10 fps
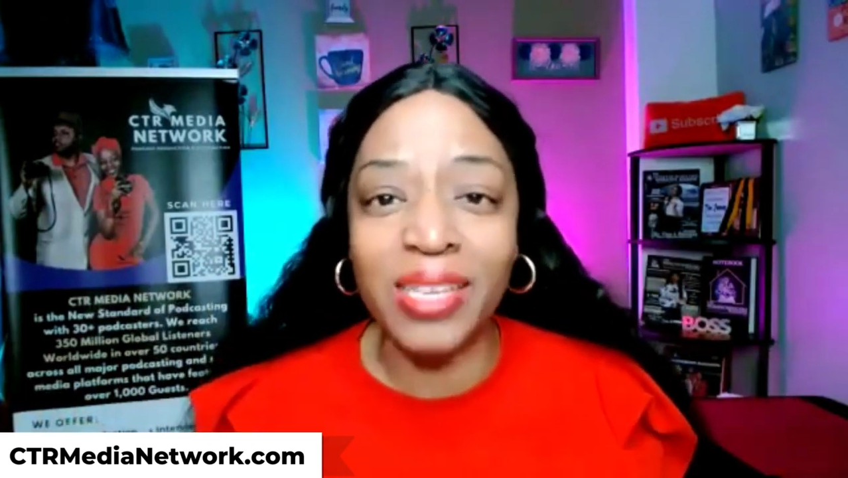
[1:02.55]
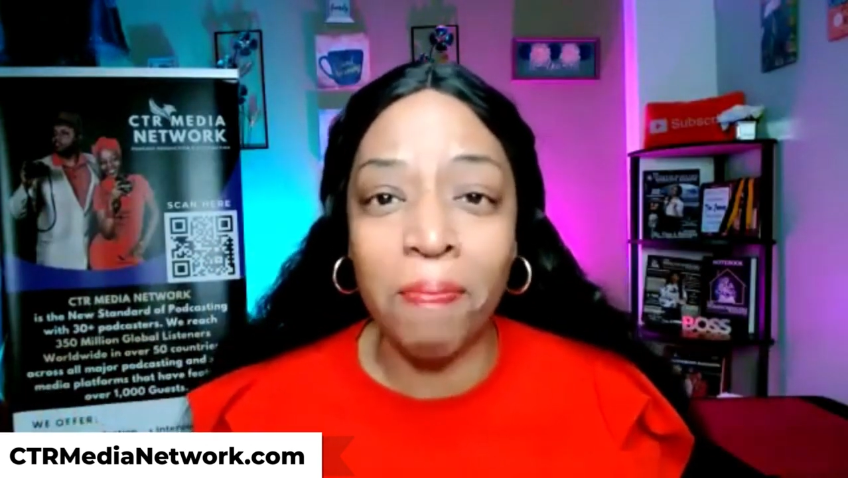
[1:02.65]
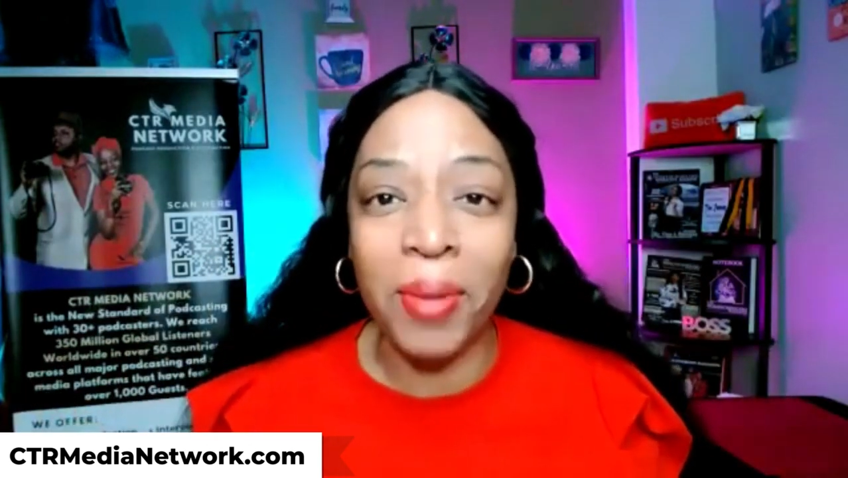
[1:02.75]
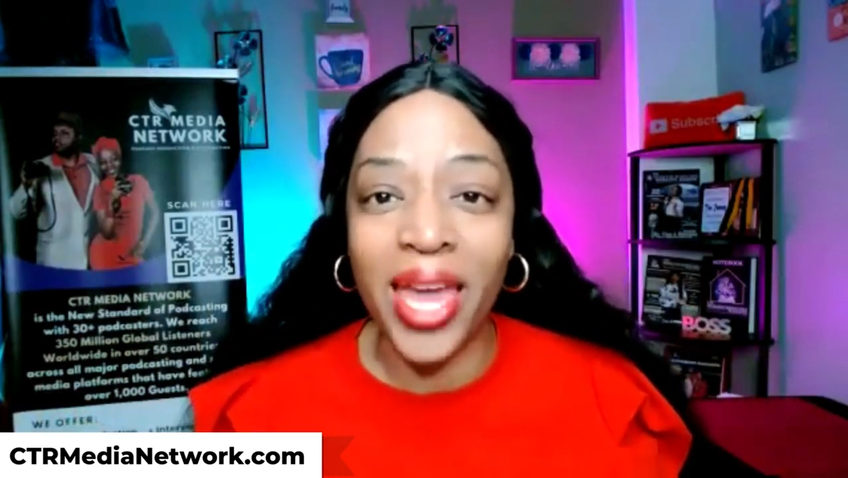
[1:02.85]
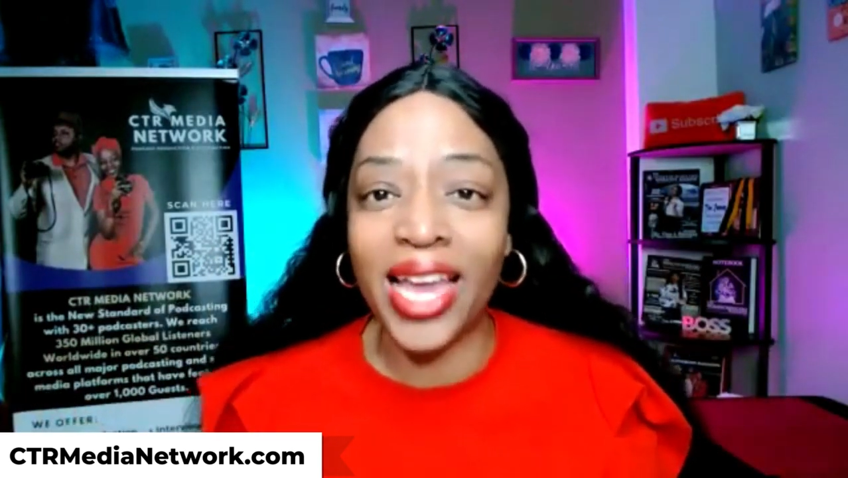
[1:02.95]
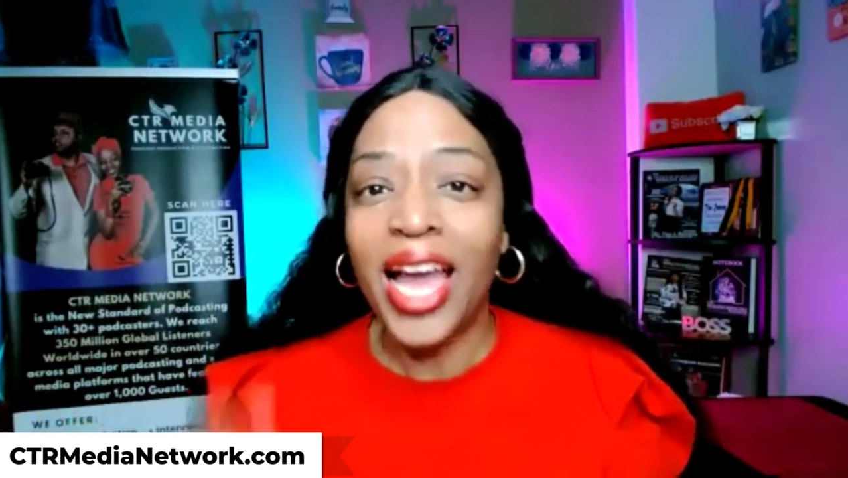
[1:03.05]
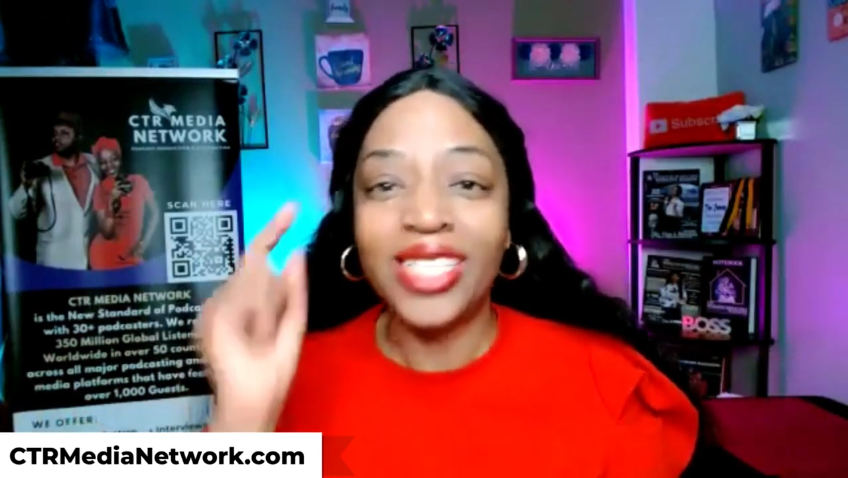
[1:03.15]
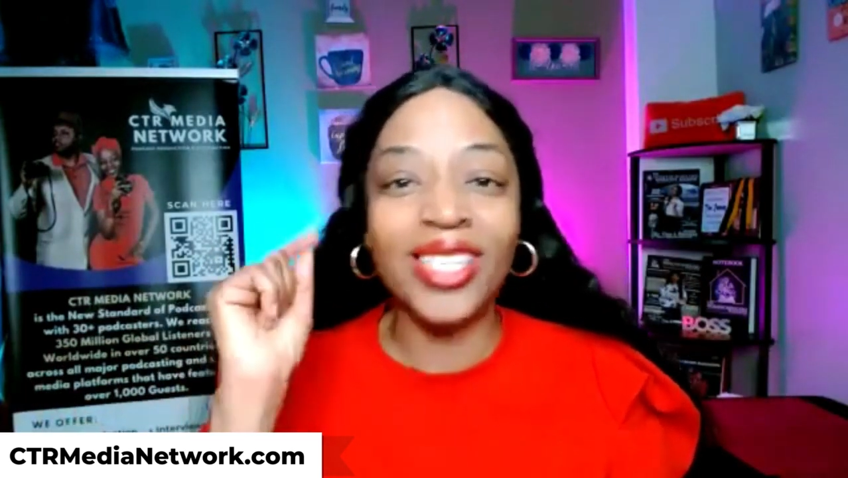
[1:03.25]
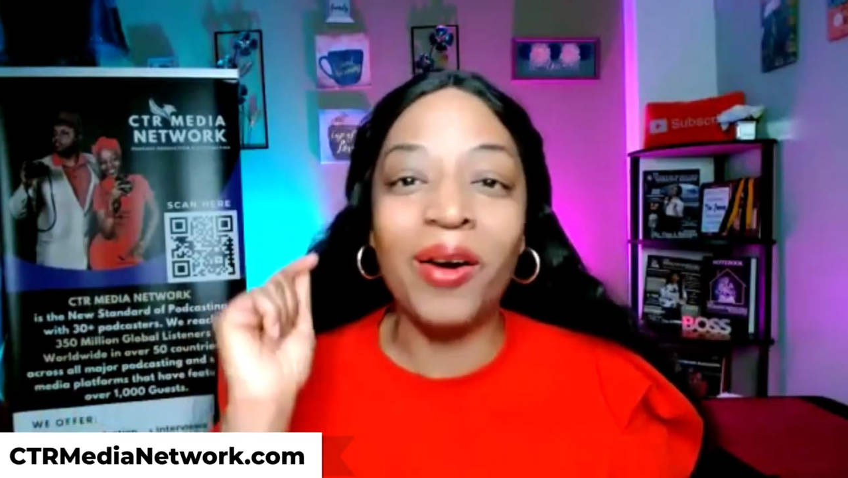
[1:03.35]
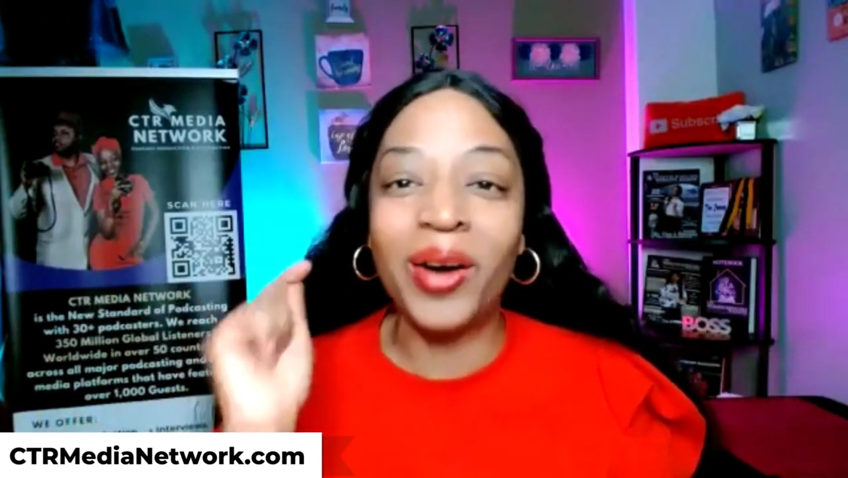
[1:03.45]
to be.
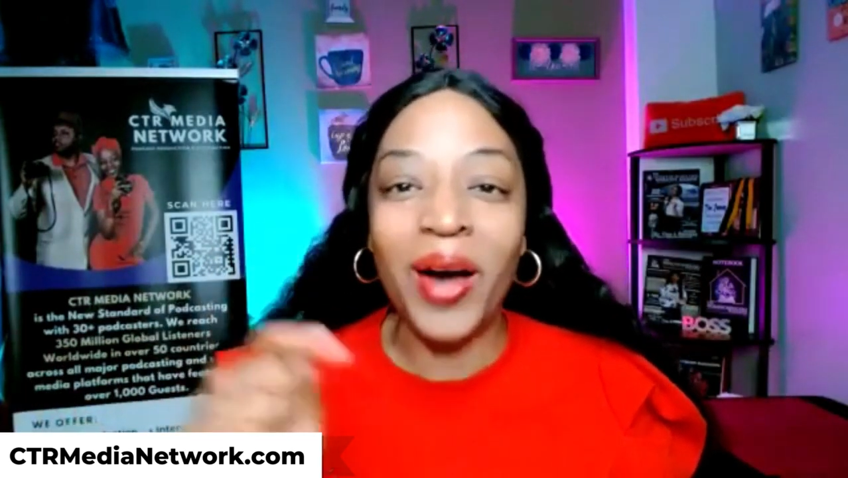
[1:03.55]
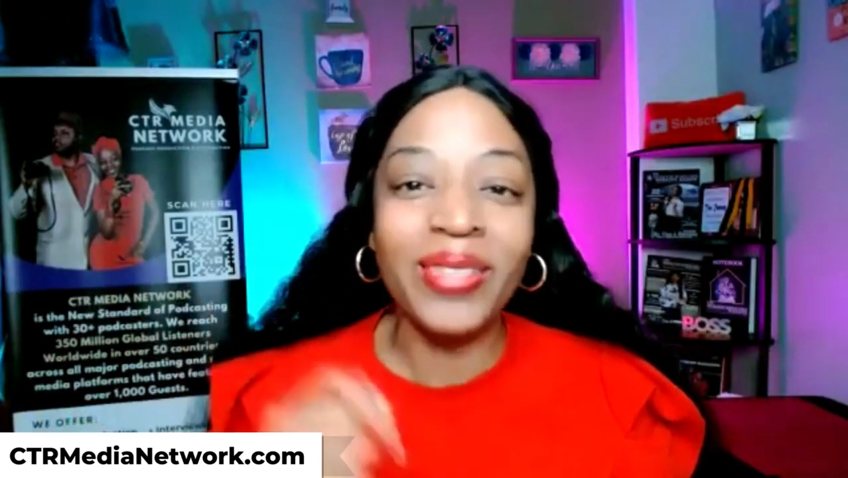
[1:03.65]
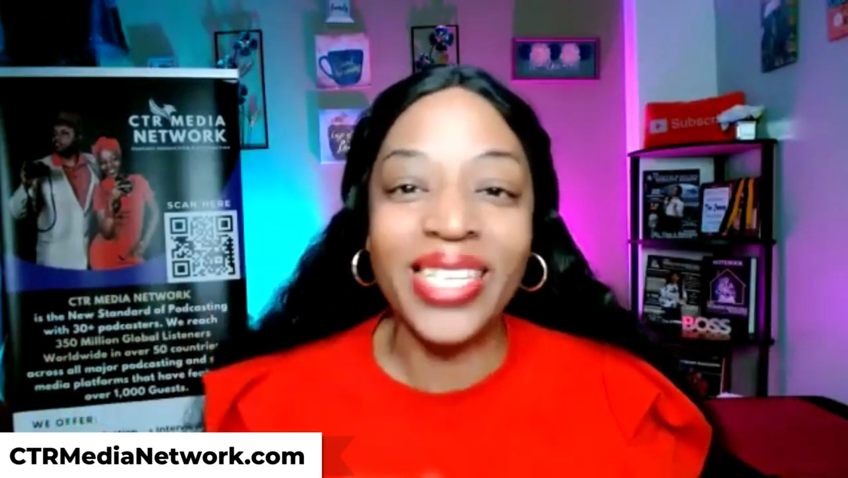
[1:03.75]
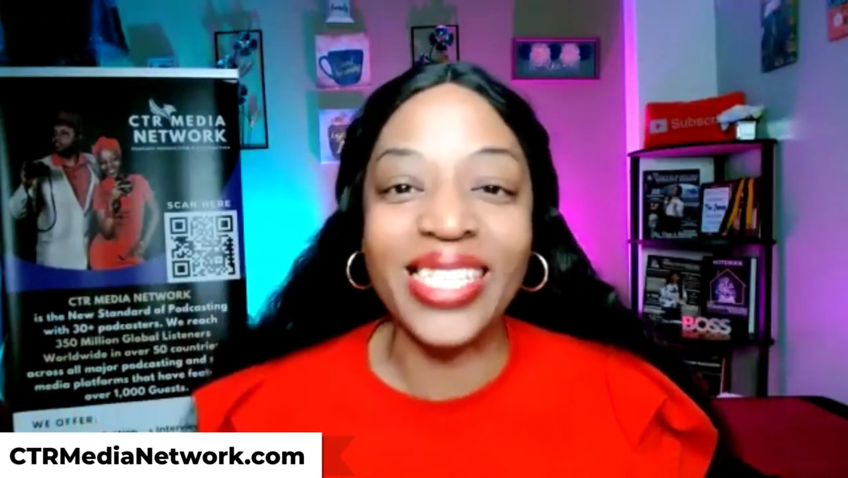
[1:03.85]
So, go to